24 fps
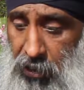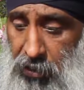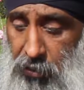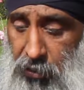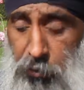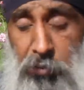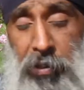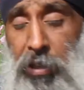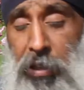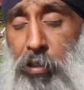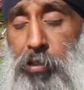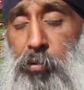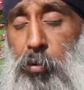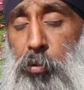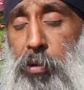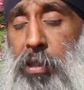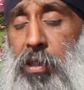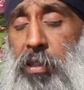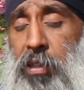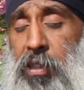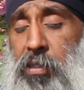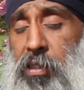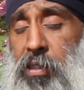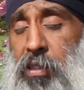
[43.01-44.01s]
This
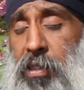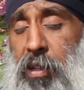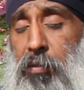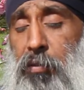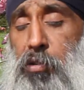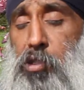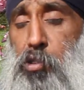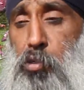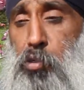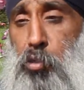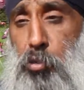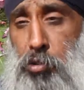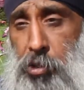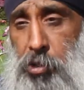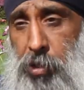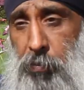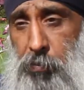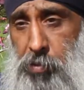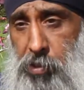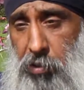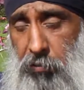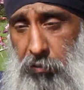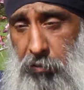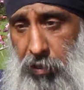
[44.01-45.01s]
is our suksham
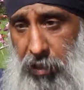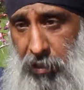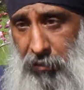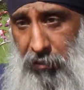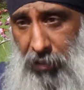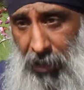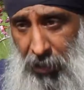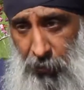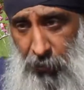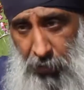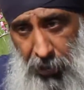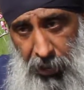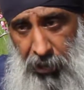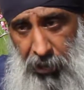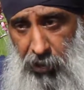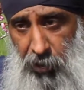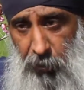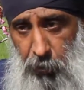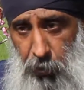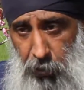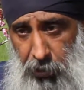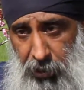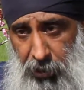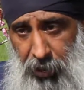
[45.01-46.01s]
sarir, our inner
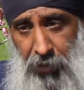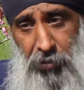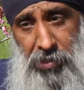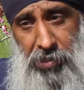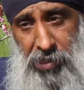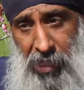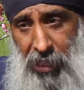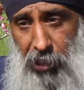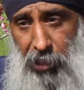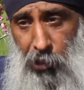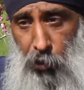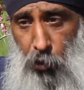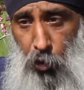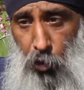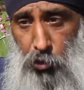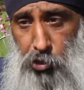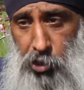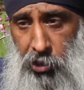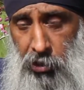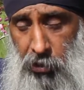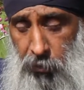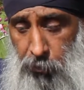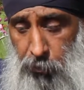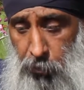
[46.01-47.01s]
body, our
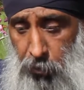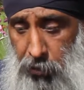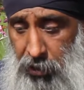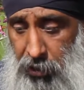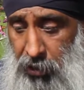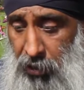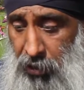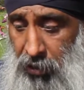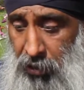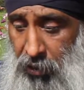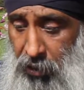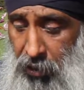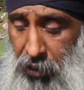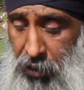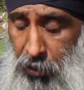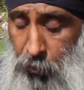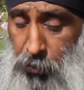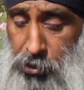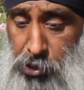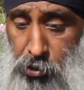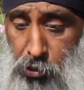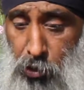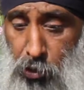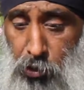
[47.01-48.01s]
psychological body,
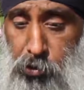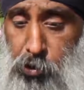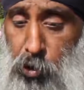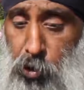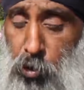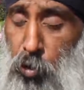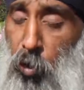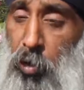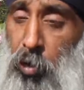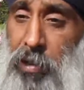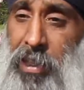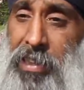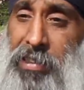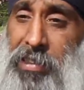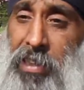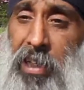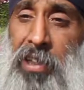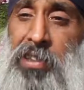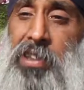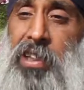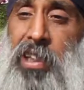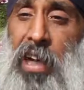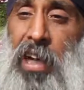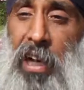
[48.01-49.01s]
which is also called as
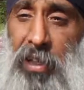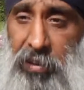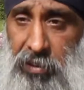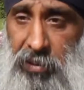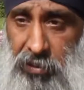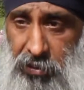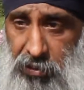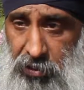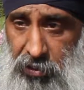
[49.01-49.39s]
antkaran.